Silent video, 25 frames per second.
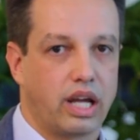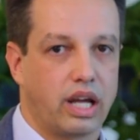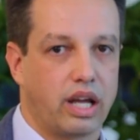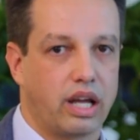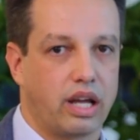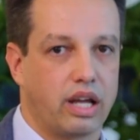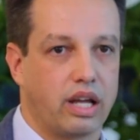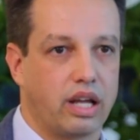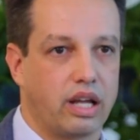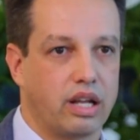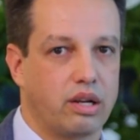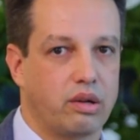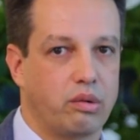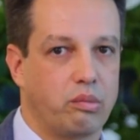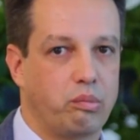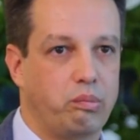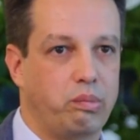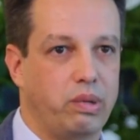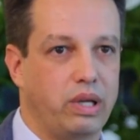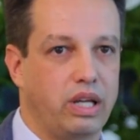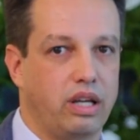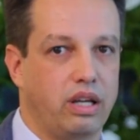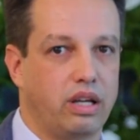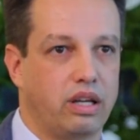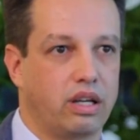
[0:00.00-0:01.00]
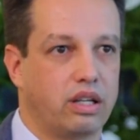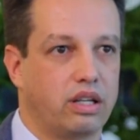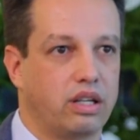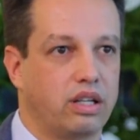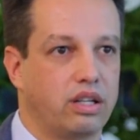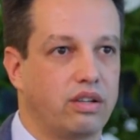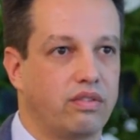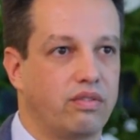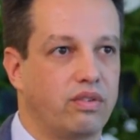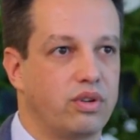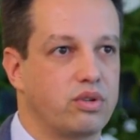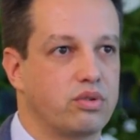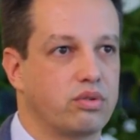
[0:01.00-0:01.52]
And being an
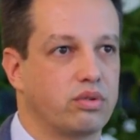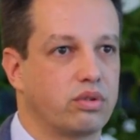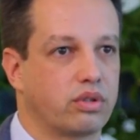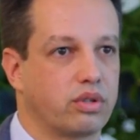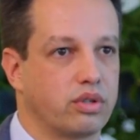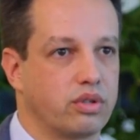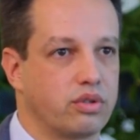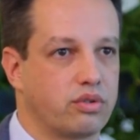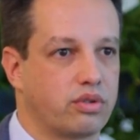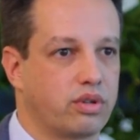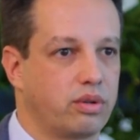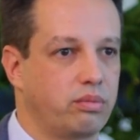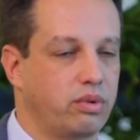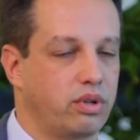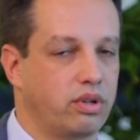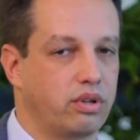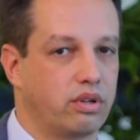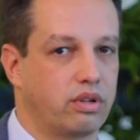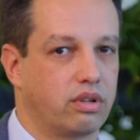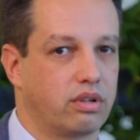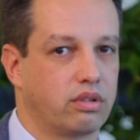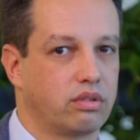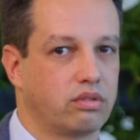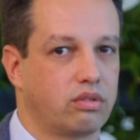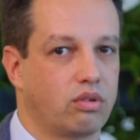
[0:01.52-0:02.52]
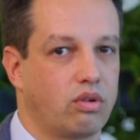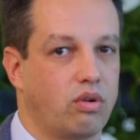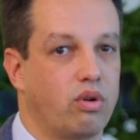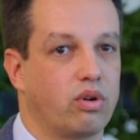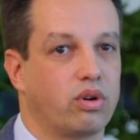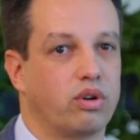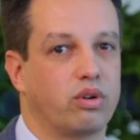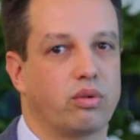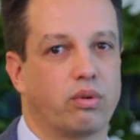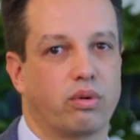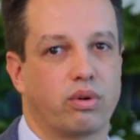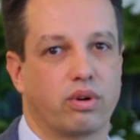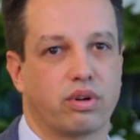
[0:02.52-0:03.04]
individual contributor on
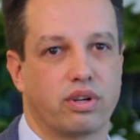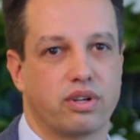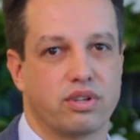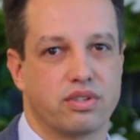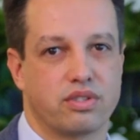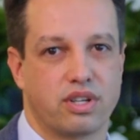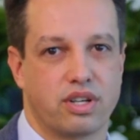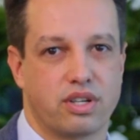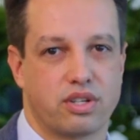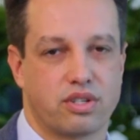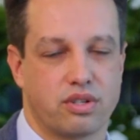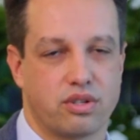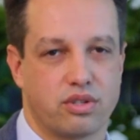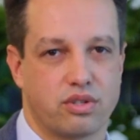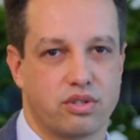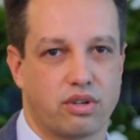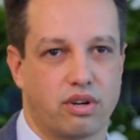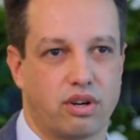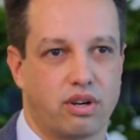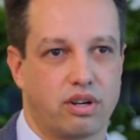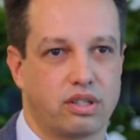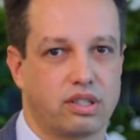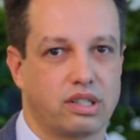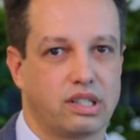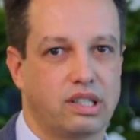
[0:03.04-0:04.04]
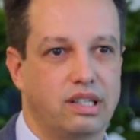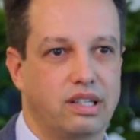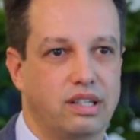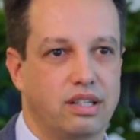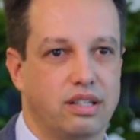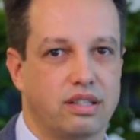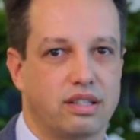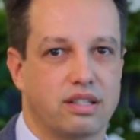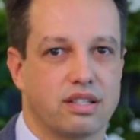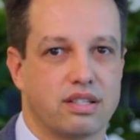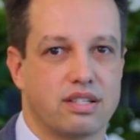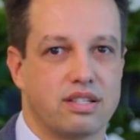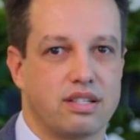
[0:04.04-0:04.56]
an organization chart
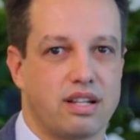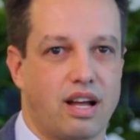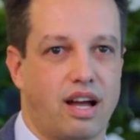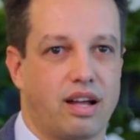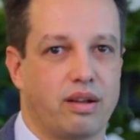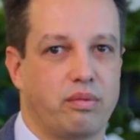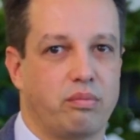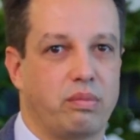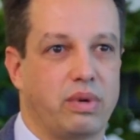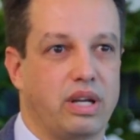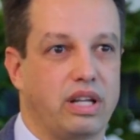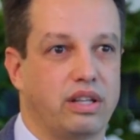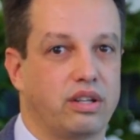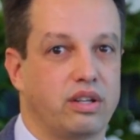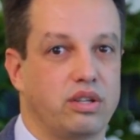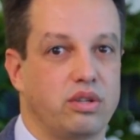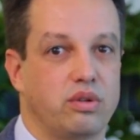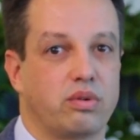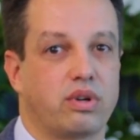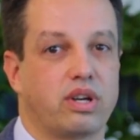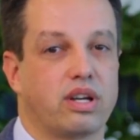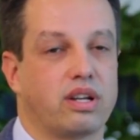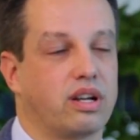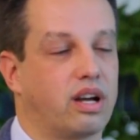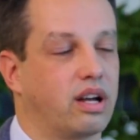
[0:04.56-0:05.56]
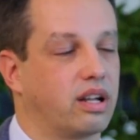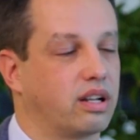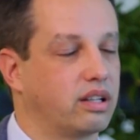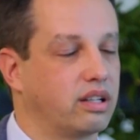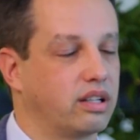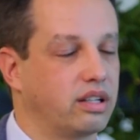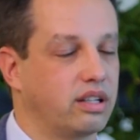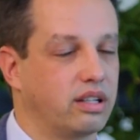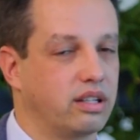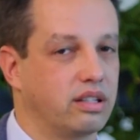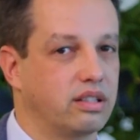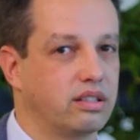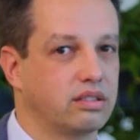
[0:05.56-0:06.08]
does not mean that you cannot
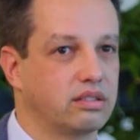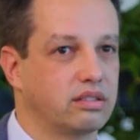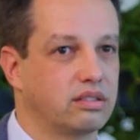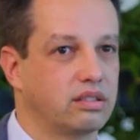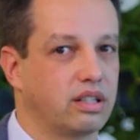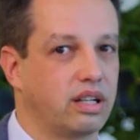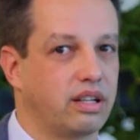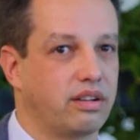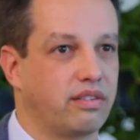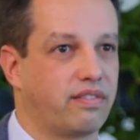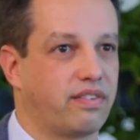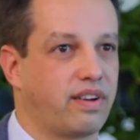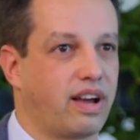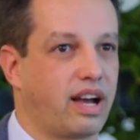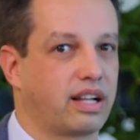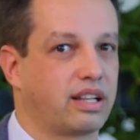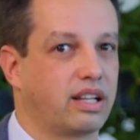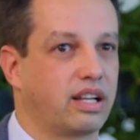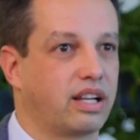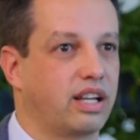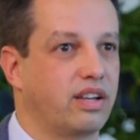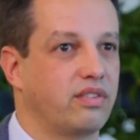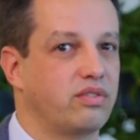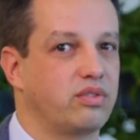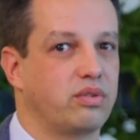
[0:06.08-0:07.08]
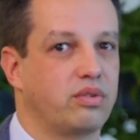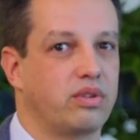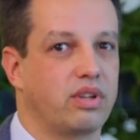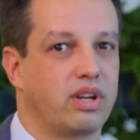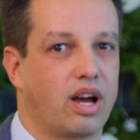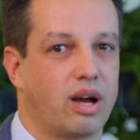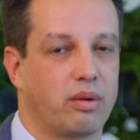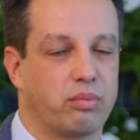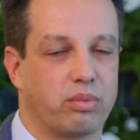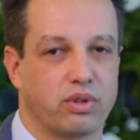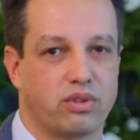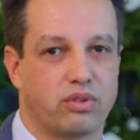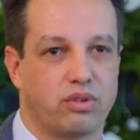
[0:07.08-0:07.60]
lead. In fact, it gives you the
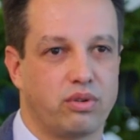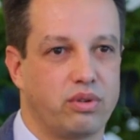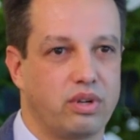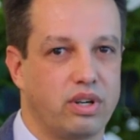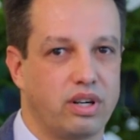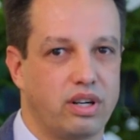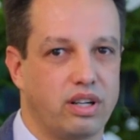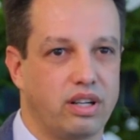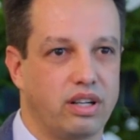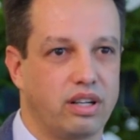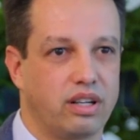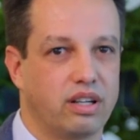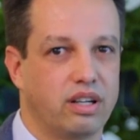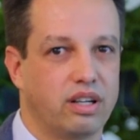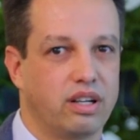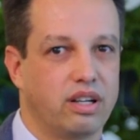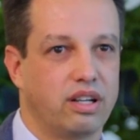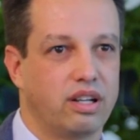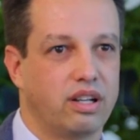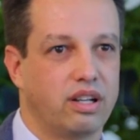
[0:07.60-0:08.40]
opportunity